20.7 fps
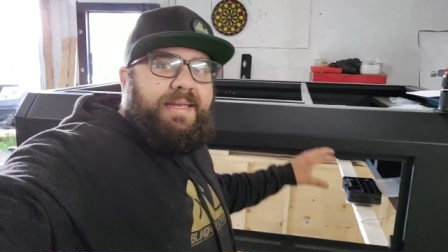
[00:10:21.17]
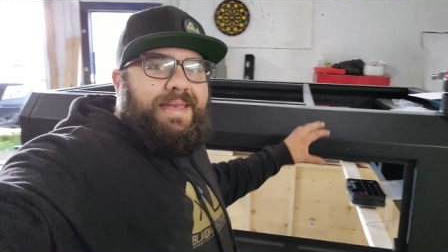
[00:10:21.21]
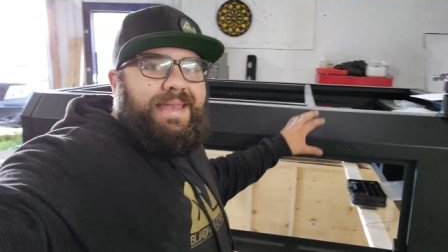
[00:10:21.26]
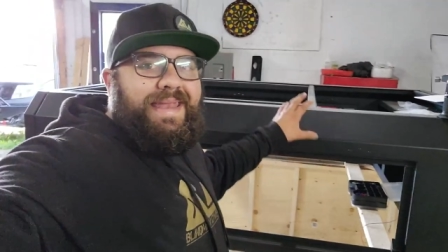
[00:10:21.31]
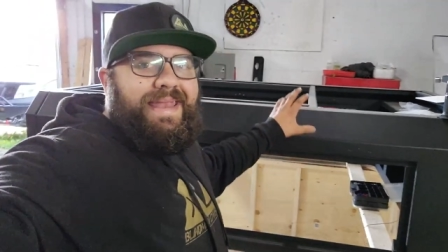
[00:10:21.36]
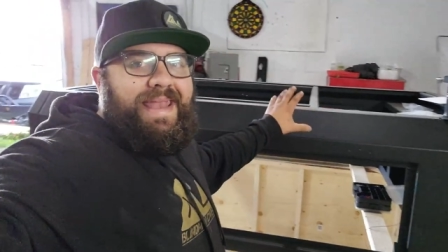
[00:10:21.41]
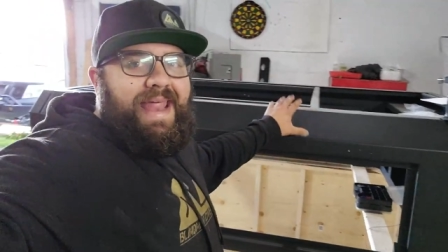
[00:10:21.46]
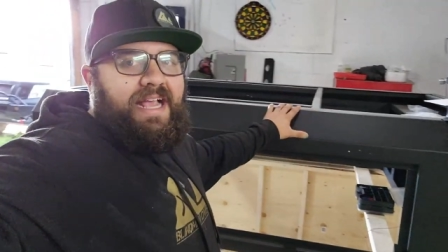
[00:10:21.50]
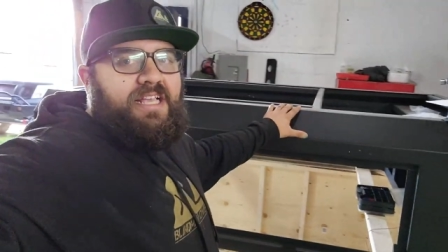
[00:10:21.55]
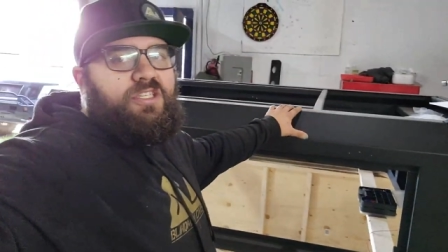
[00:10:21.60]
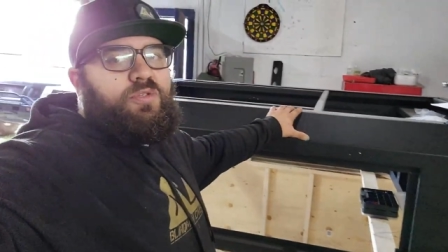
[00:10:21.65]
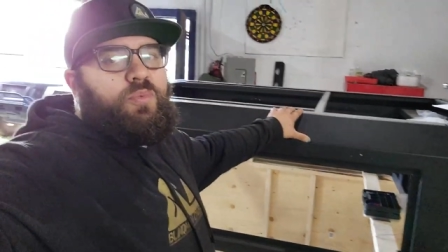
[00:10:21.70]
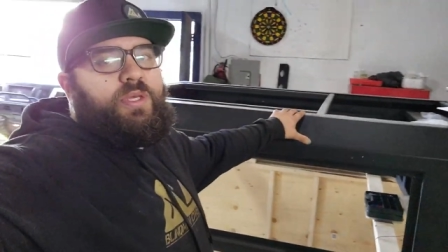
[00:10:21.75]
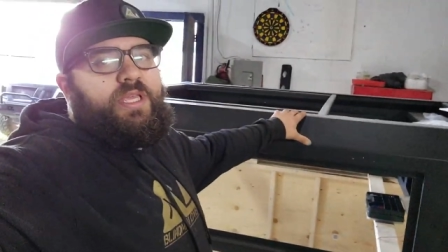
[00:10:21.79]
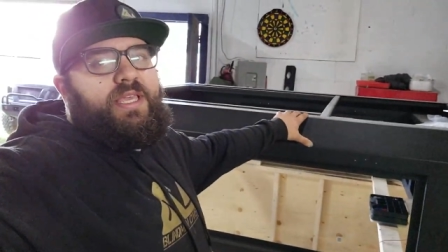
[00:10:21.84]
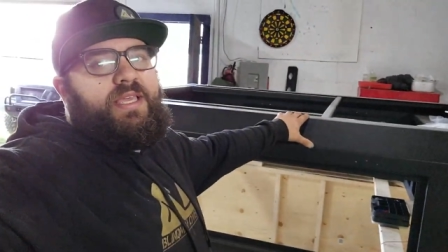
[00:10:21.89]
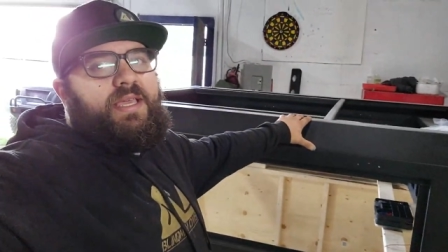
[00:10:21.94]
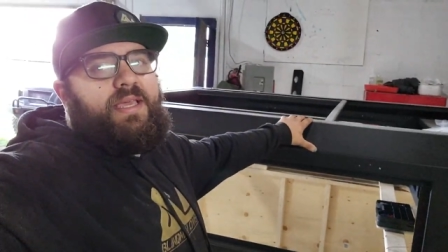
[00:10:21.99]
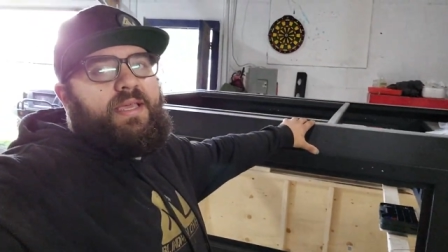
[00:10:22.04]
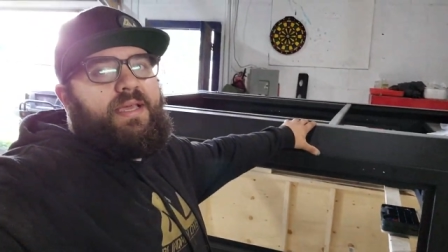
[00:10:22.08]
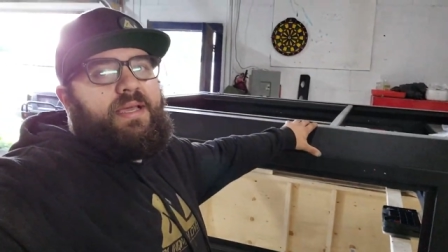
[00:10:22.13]
next
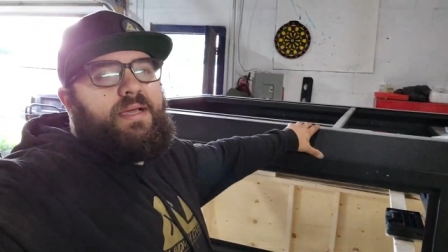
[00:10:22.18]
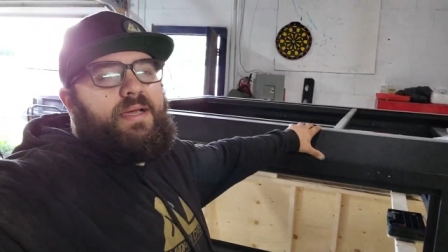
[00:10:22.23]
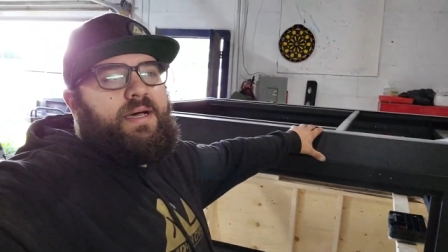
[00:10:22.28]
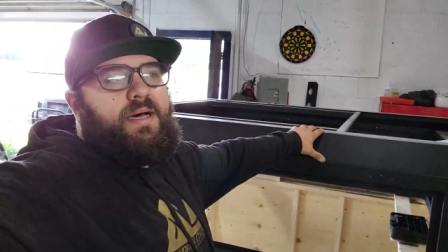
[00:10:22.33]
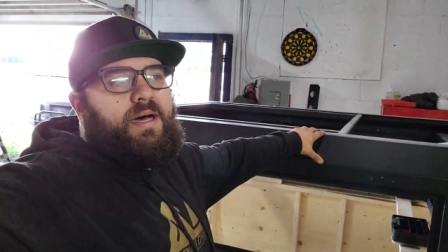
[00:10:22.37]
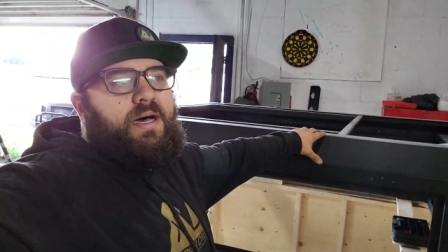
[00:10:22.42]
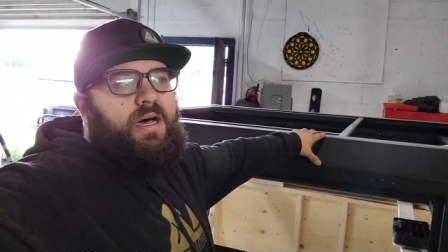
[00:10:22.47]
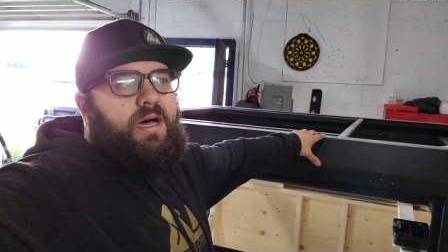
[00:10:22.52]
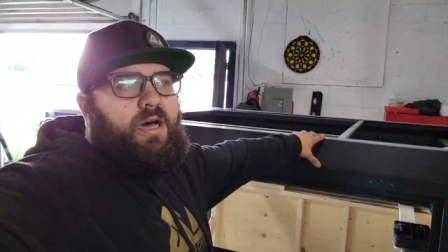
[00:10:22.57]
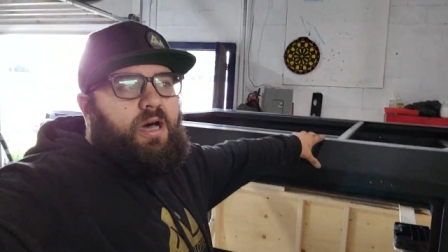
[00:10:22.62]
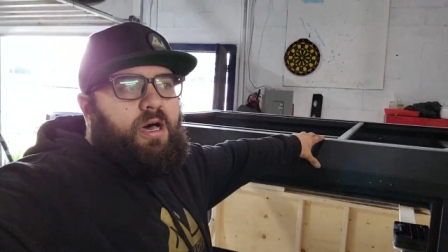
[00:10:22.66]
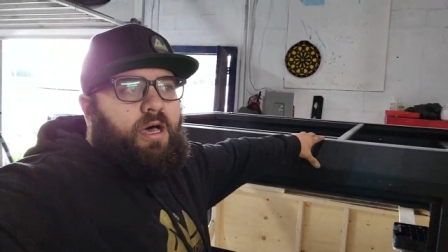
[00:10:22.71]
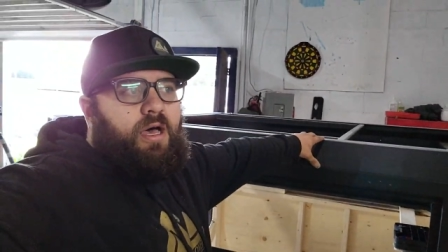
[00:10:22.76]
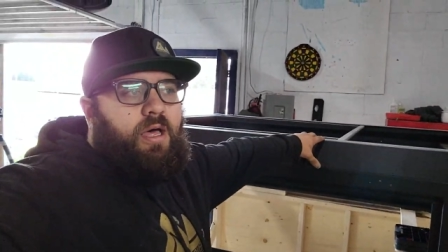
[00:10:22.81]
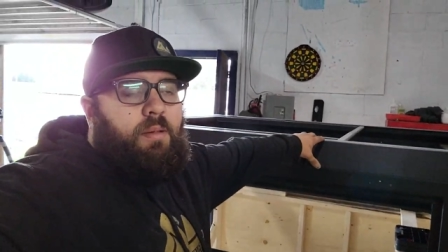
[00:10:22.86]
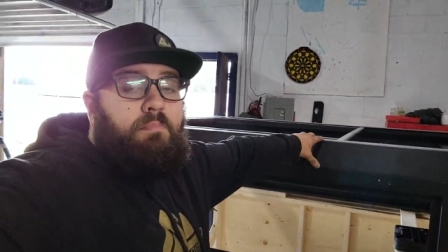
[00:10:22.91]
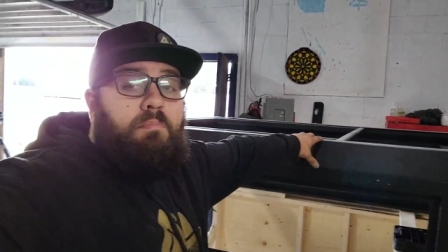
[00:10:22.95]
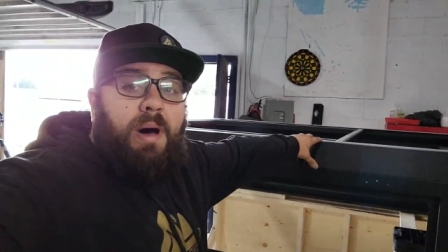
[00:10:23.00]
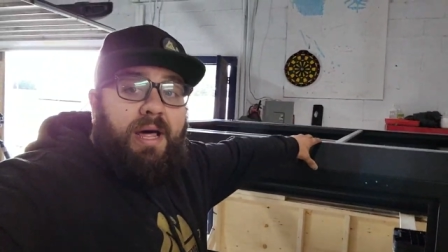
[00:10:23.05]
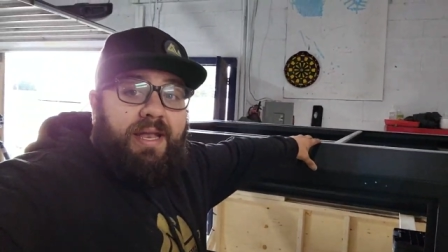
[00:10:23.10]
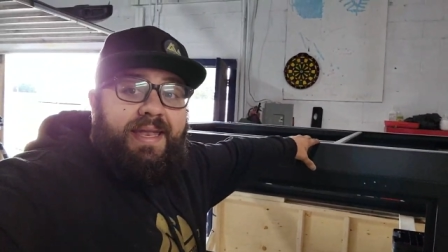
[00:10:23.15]
week, uh, uh,
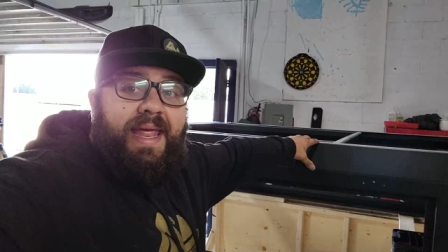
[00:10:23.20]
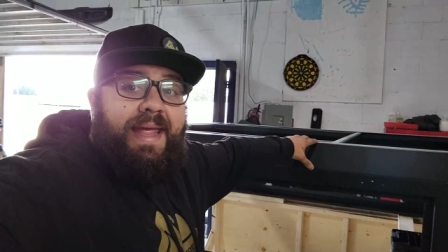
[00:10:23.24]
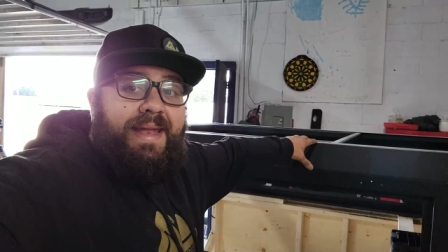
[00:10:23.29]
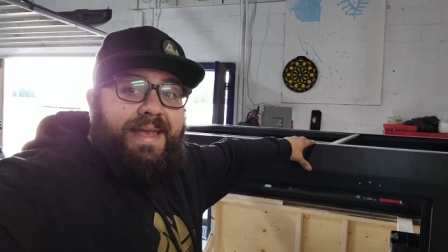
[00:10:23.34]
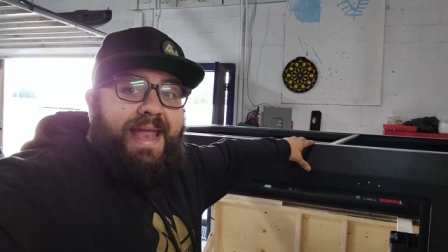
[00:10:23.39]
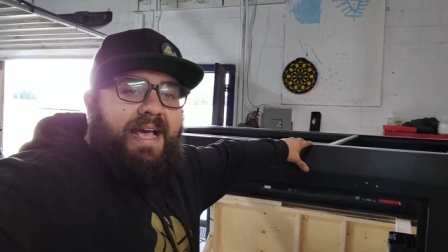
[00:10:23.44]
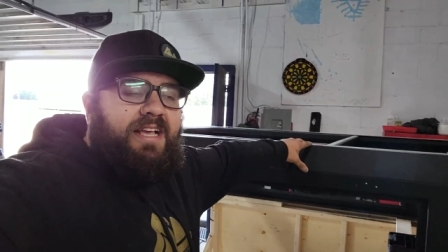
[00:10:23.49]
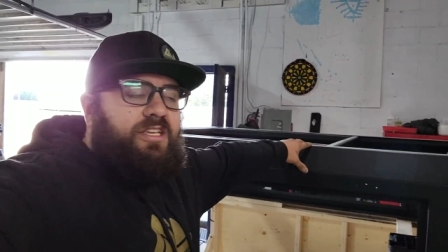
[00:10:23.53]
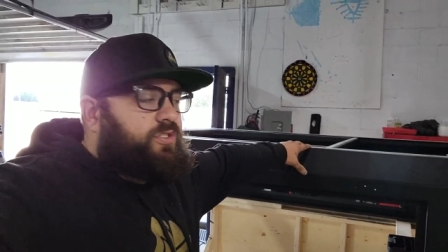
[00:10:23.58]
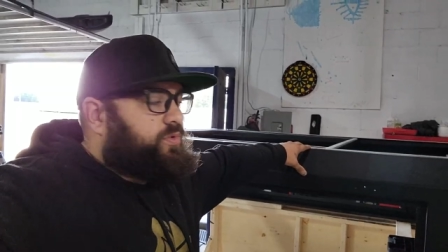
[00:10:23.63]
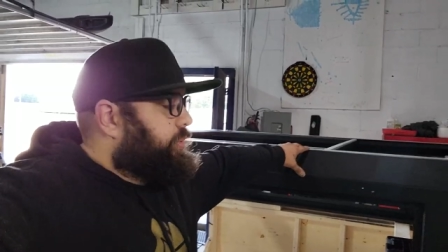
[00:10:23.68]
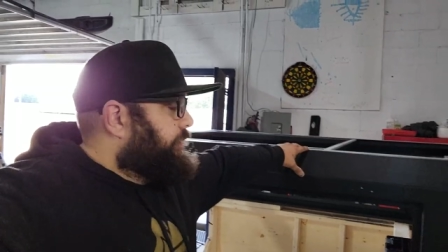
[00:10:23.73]
Monday next